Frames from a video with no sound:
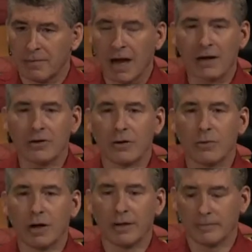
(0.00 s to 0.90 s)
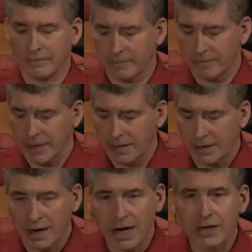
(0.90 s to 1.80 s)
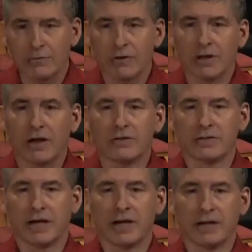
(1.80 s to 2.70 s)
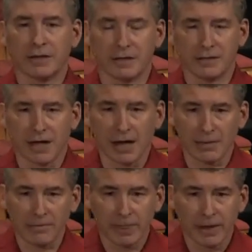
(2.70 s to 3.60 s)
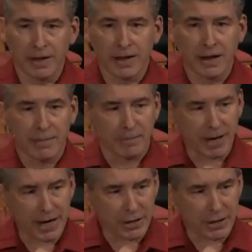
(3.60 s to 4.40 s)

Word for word: I don't know what. I didn't really understand it at the time, but I